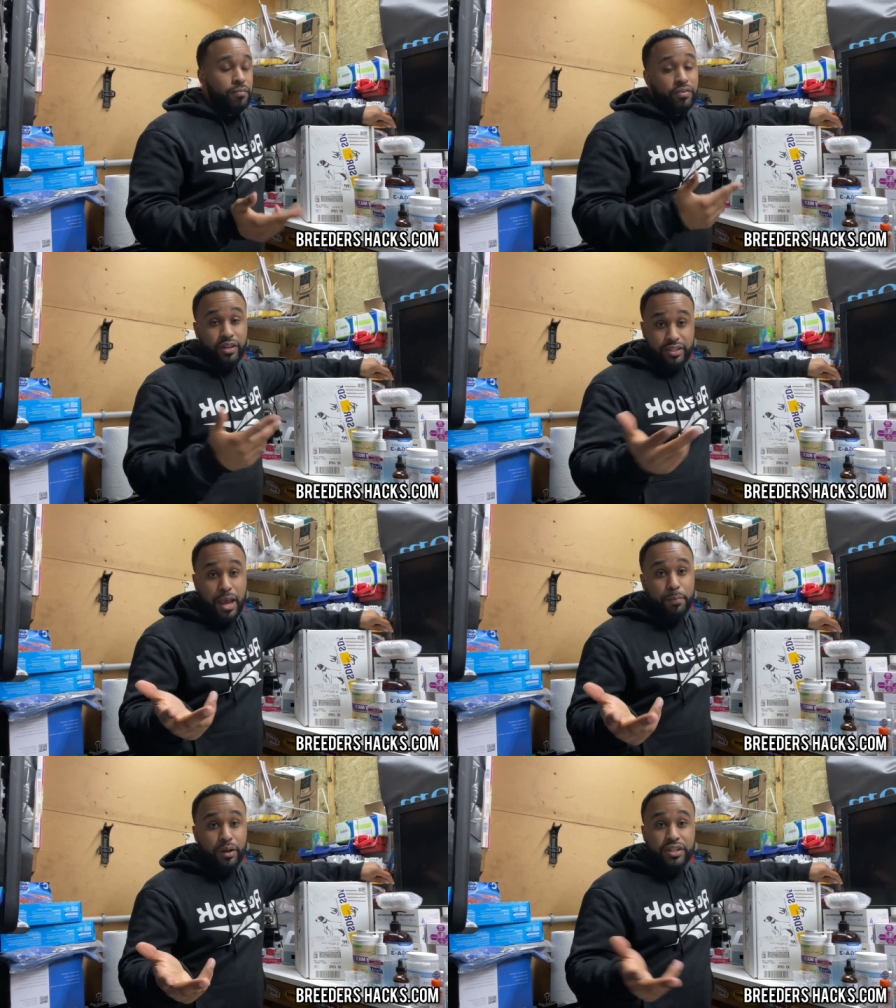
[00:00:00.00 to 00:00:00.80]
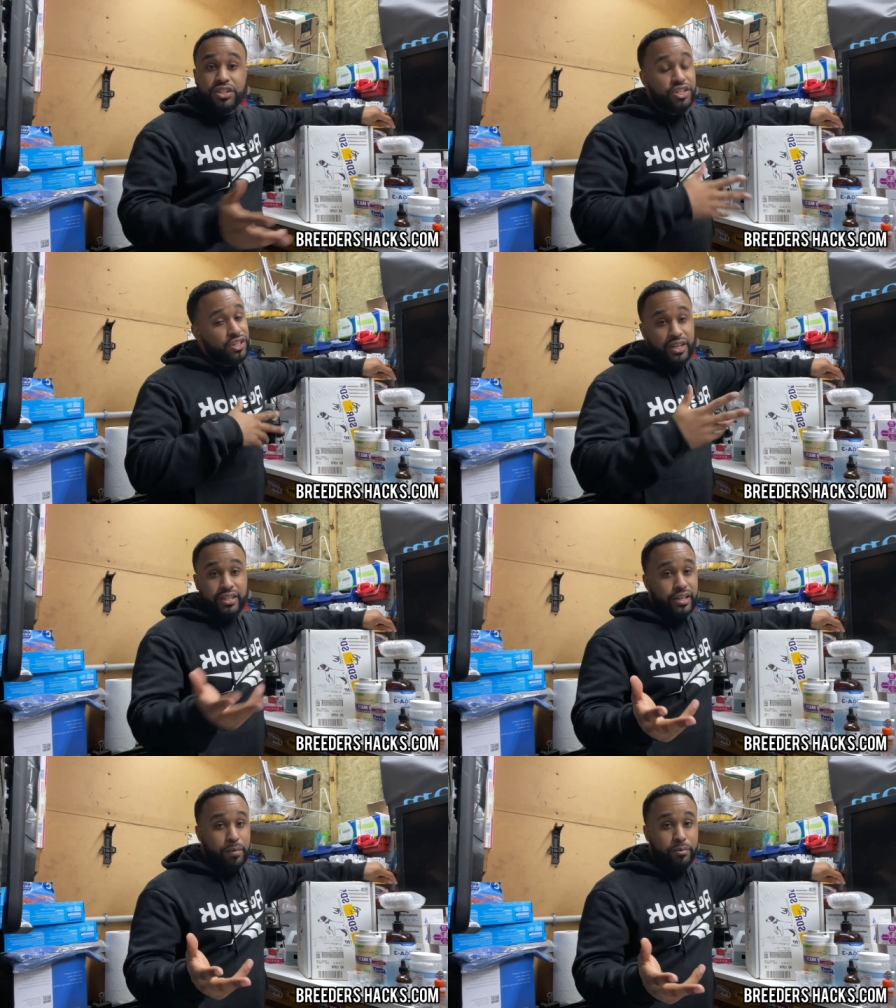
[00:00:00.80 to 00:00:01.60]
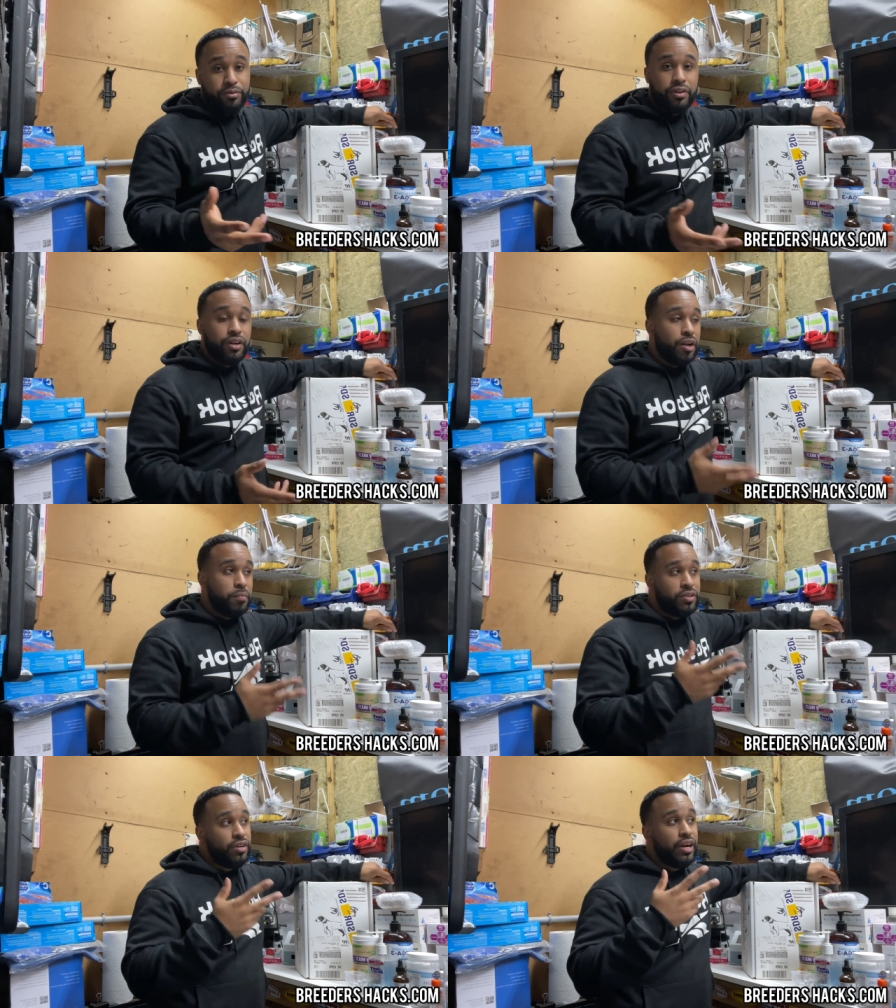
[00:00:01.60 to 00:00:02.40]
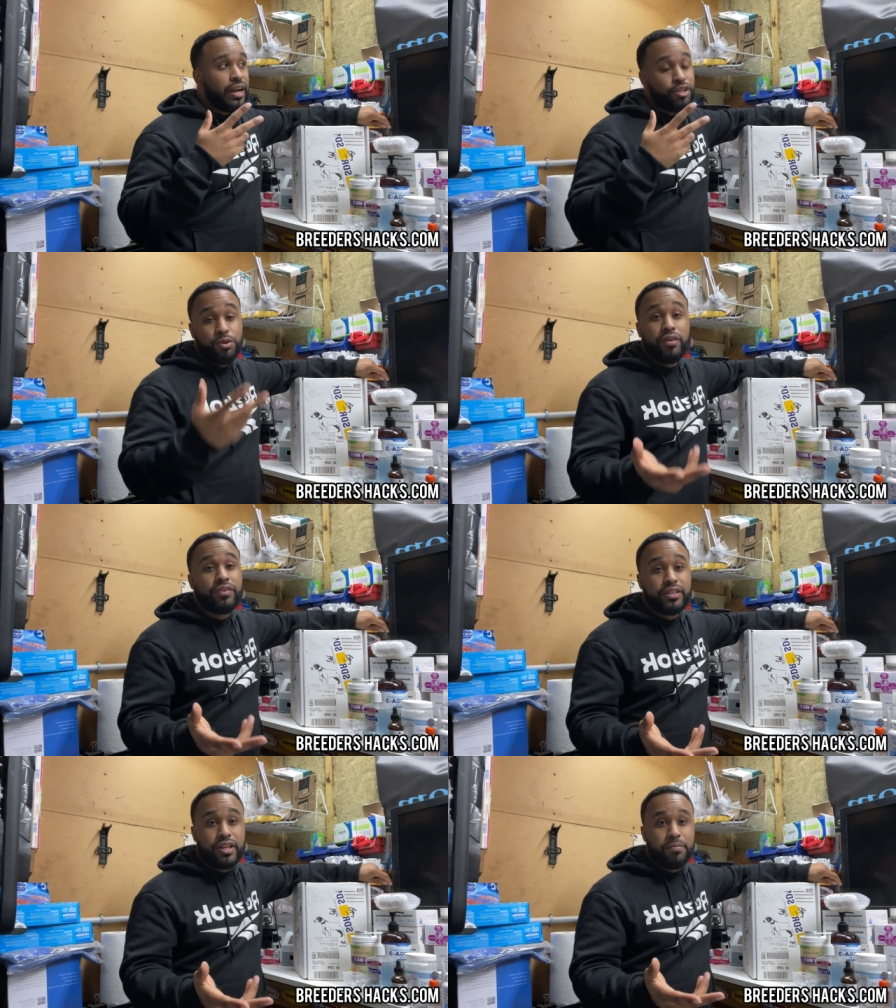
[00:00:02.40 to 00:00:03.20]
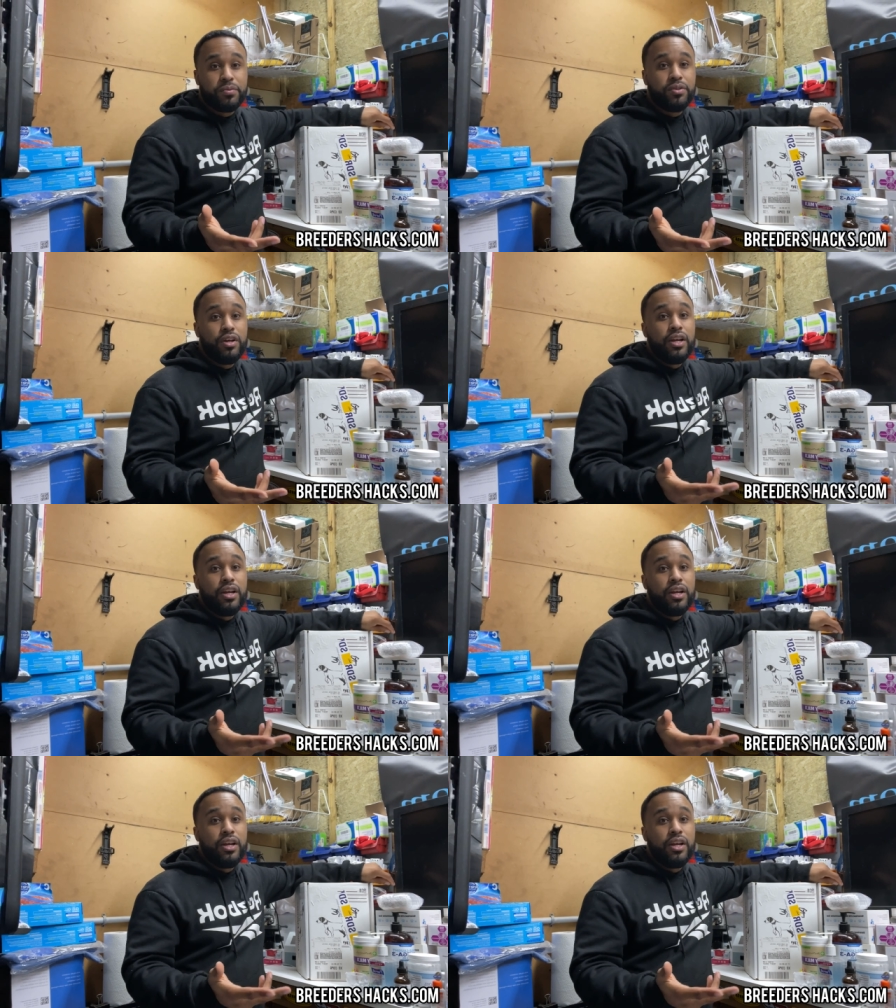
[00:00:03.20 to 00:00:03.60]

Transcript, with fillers: For example, this is just an example. Her numbers are like a 12, for example.